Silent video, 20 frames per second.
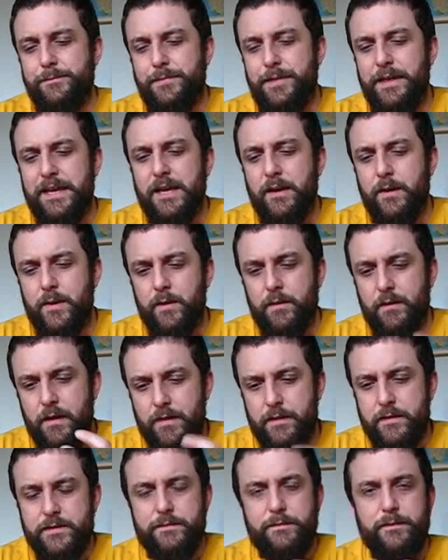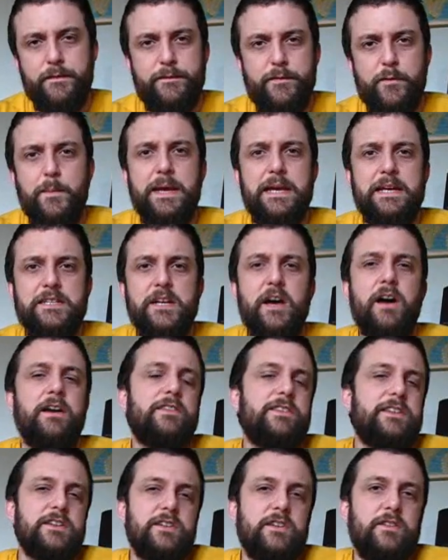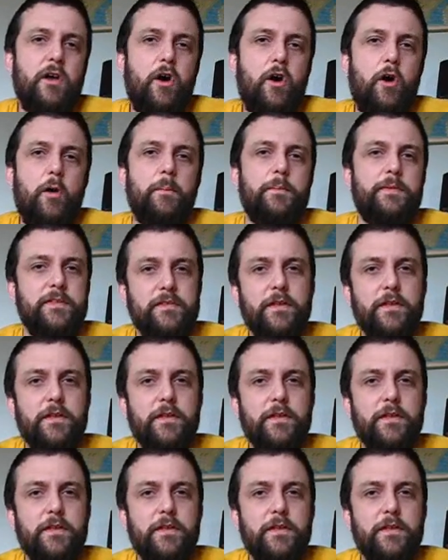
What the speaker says: thing going on there that for me ties into the hops.